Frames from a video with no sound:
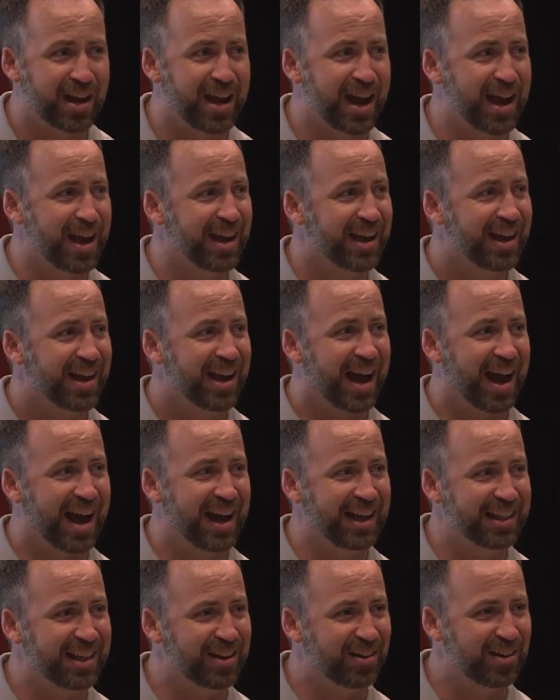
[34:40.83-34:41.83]
Okay,
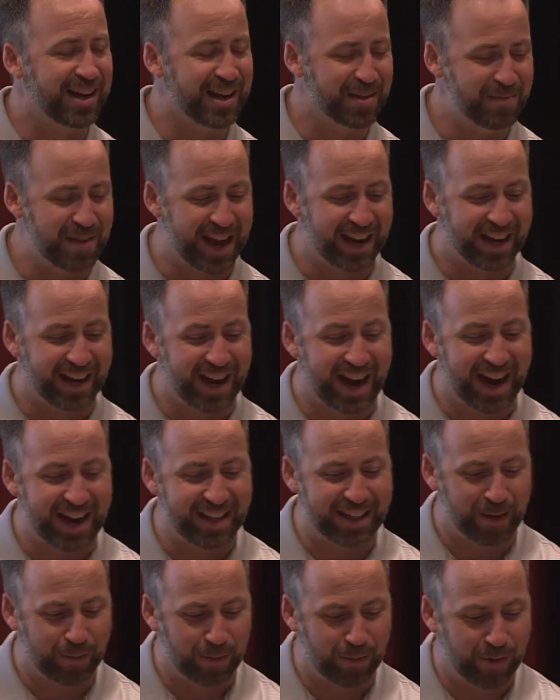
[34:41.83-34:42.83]
I literally am that
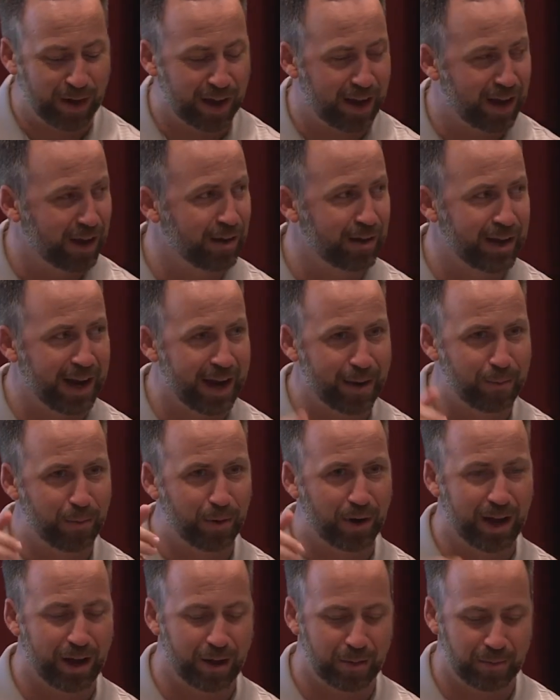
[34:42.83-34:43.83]
guy that
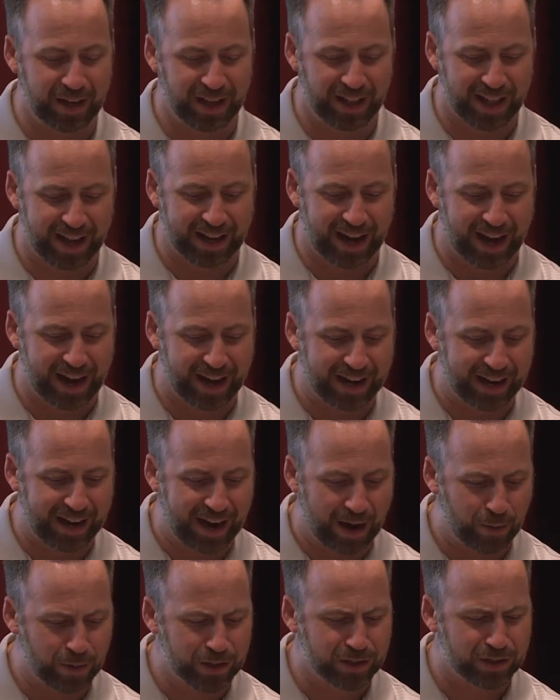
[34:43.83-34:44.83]
Amber helped me. Like
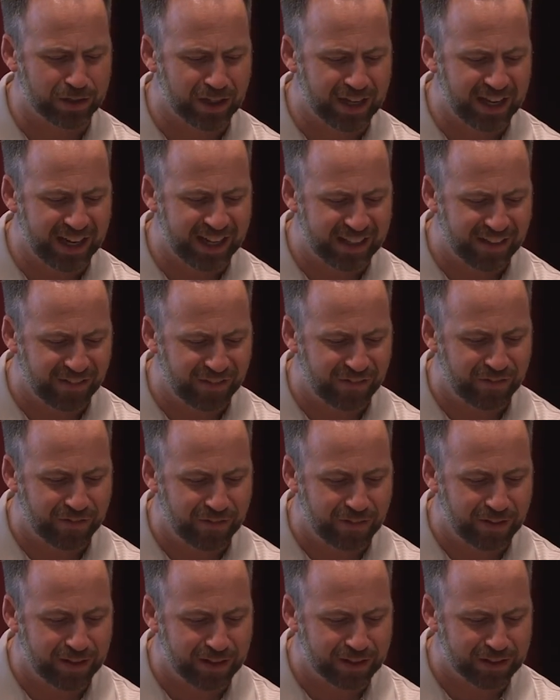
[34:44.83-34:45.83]
I was looking at the
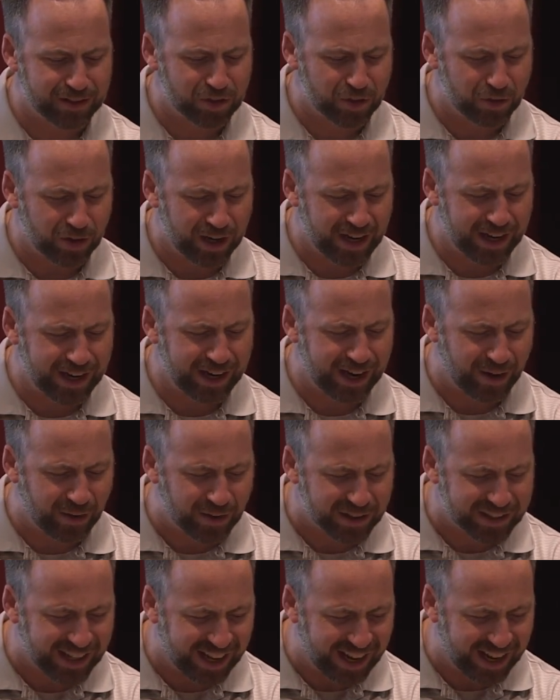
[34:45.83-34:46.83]
screen
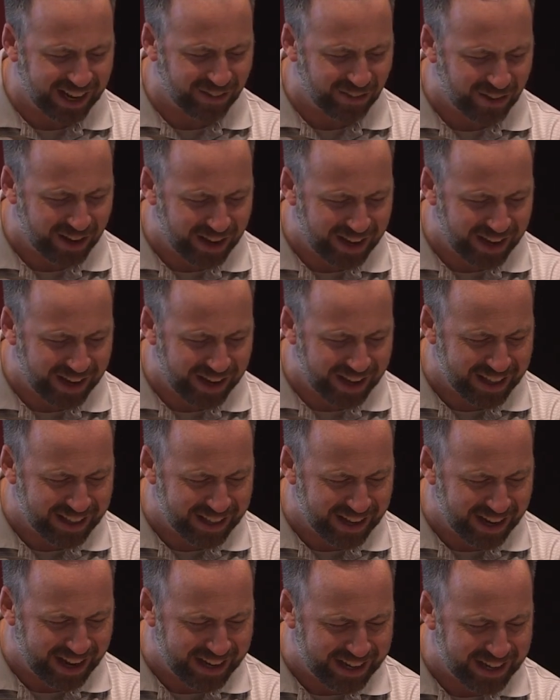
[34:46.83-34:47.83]
and I was like, what?
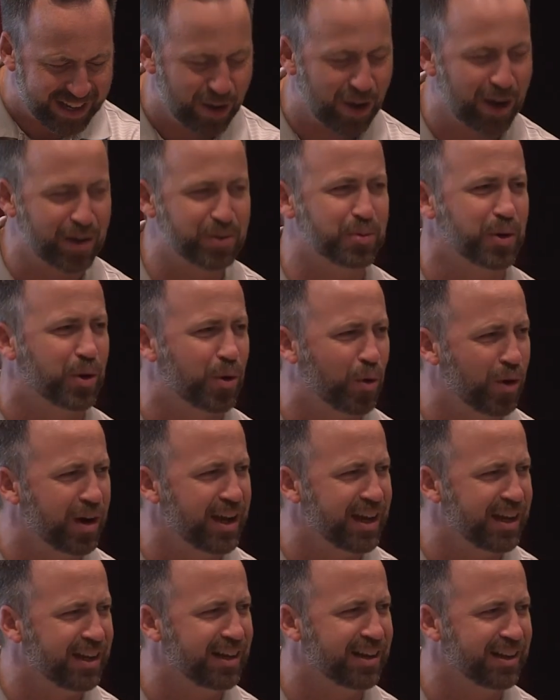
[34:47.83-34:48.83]
And then I didn't know I was
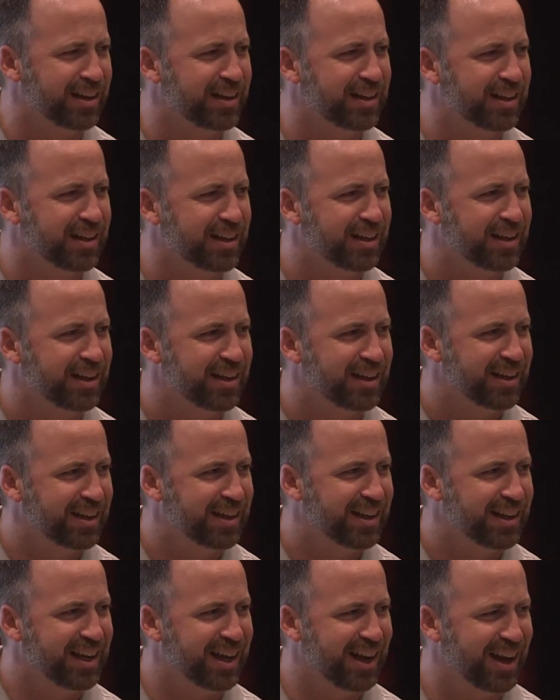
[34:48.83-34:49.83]
recording,
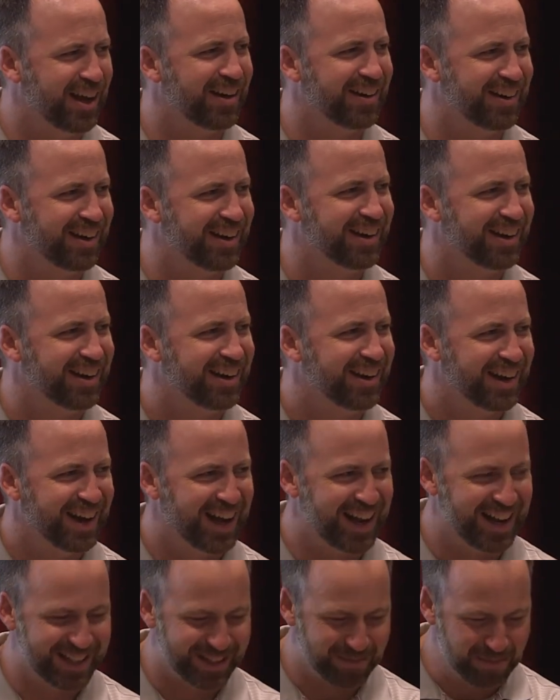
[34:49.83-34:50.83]
you know?
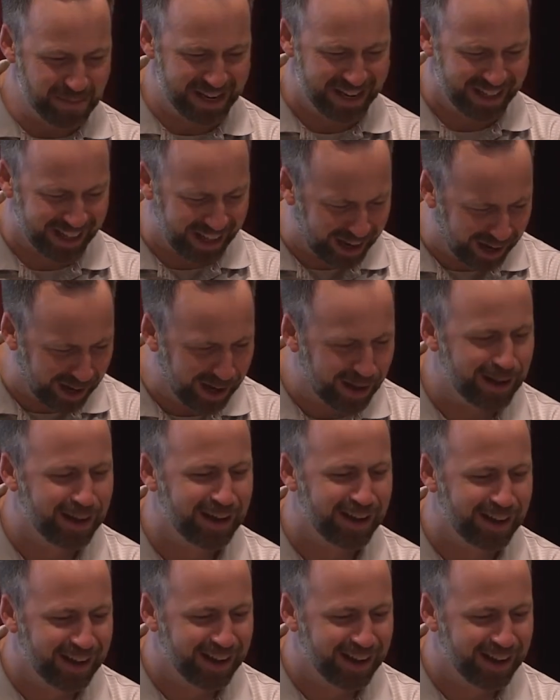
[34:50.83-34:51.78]
And it's me like,